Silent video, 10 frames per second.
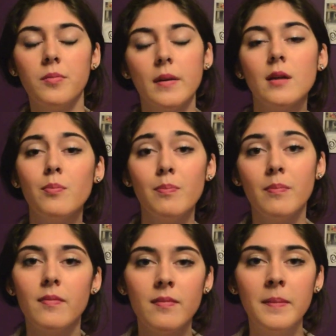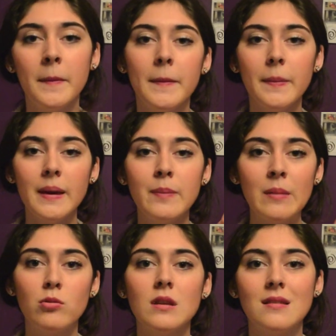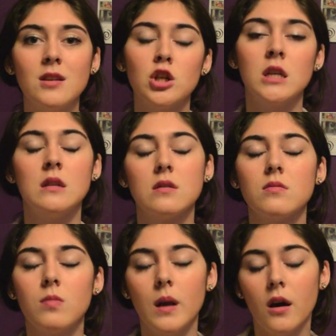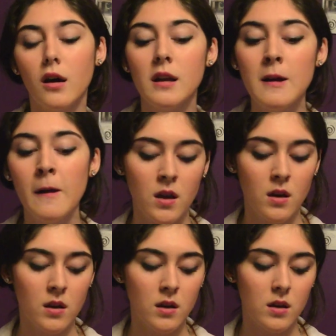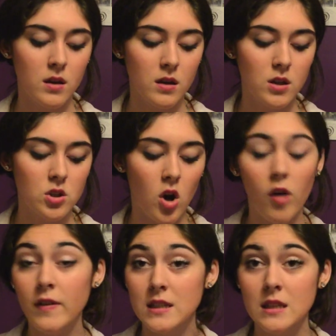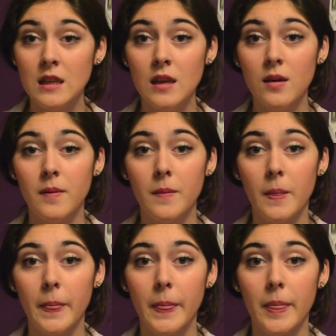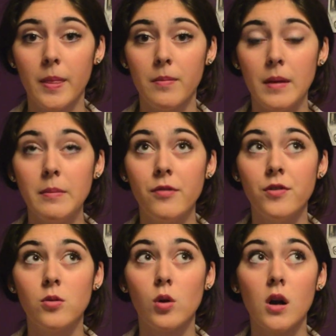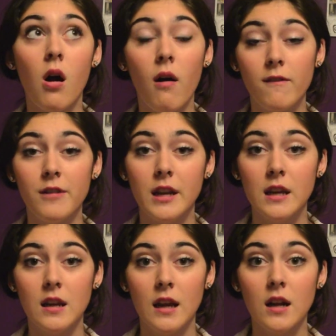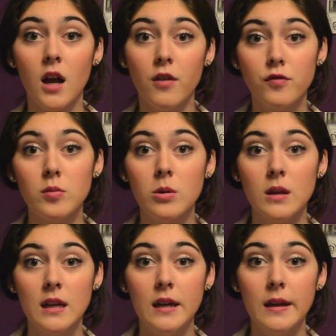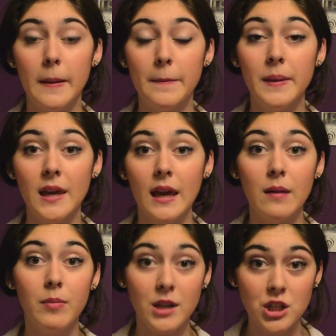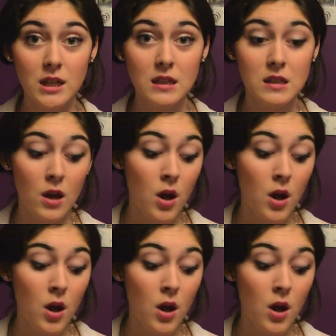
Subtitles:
make big people decisions, whatnot. He's obviously made me feel more confident and comfortable in being ambitious,